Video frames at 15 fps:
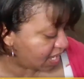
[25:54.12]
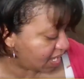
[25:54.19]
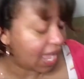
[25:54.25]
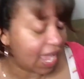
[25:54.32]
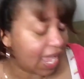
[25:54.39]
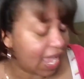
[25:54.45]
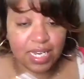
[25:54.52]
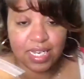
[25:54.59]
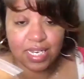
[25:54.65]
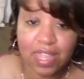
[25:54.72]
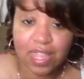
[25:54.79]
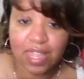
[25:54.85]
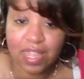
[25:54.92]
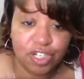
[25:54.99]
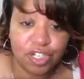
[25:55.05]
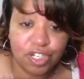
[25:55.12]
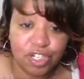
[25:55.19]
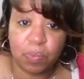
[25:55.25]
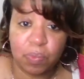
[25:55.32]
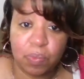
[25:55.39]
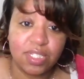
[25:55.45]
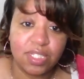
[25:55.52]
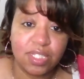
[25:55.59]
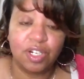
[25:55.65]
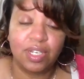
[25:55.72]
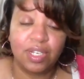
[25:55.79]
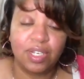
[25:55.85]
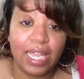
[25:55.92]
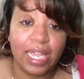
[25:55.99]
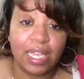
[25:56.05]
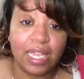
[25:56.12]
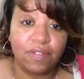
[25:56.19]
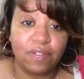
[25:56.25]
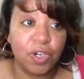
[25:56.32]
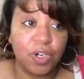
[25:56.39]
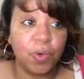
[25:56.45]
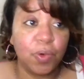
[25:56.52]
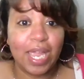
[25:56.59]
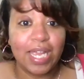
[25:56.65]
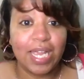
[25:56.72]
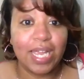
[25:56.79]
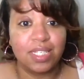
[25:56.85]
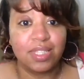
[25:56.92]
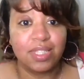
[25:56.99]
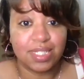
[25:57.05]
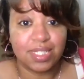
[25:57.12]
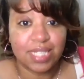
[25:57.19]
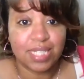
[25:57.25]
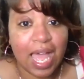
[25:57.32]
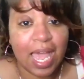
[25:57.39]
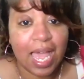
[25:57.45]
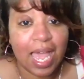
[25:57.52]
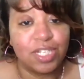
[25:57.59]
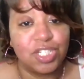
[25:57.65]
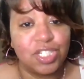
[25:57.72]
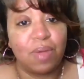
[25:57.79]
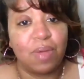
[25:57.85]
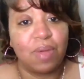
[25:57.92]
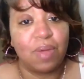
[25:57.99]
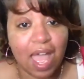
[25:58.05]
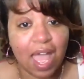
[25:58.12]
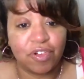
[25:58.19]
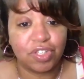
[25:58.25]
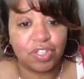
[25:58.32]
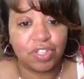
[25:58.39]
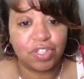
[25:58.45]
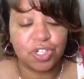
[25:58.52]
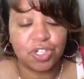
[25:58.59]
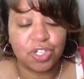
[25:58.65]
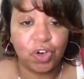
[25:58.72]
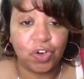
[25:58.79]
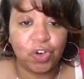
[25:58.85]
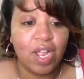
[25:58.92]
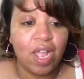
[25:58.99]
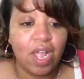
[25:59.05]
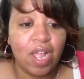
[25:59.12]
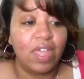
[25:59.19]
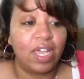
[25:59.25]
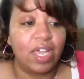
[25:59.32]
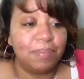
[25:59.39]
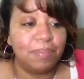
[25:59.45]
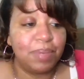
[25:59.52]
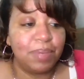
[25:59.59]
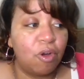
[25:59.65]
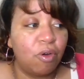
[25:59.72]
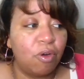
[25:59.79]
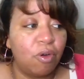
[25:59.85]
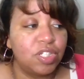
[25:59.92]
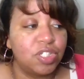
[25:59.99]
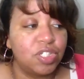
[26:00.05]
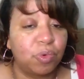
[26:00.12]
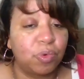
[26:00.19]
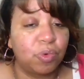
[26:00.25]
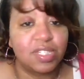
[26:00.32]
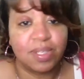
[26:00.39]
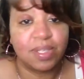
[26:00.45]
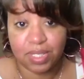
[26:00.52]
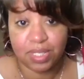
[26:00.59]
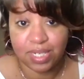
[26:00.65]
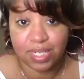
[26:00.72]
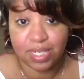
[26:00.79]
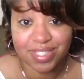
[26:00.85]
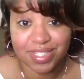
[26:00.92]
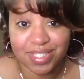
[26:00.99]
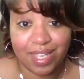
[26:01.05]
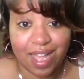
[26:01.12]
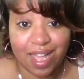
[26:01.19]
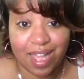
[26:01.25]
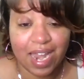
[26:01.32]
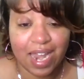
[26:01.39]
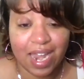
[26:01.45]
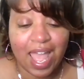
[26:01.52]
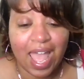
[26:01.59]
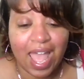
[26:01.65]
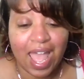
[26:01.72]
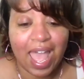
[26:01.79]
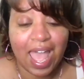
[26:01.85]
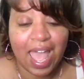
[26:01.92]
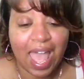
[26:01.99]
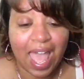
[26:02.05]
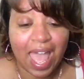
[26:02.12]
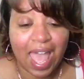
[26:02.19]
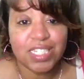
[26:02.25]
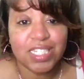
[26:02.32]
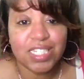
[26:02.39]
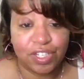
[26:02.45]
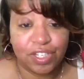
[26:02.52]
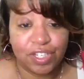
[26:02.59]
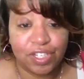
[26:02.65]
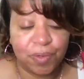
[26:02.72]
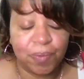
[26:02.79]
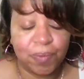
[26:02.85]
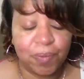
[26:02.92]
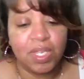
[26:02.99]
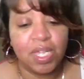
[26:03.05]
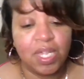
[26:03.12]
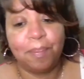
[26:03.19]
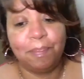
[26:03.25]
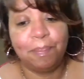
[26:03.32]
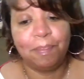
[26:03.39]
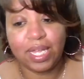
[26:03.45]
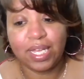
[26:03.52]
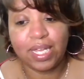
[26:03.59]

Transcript: and then, and then you're just wasting your life. You're wasting the time that you have on this earth that could be going towards something else that God has for you. But